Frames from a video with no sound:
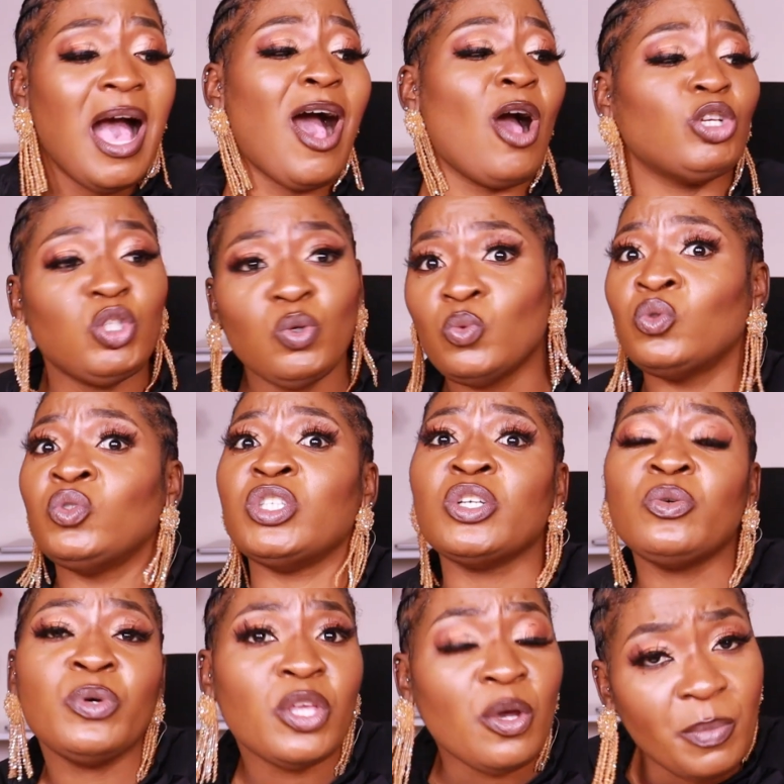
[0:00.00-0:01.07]
how she will
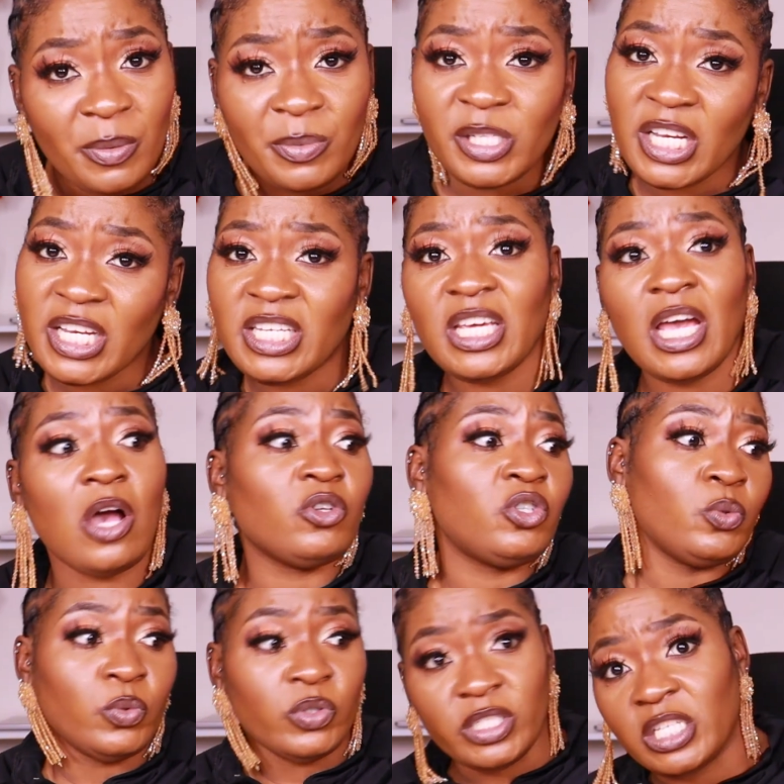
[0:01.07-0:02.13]
deal with your baby daddy, how
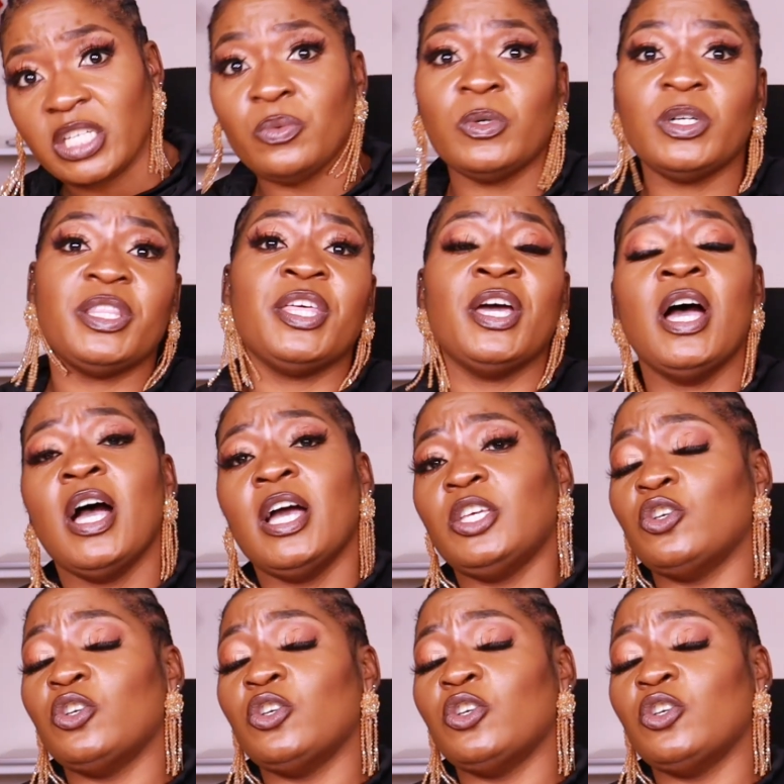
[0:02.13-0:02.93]
she will deal with,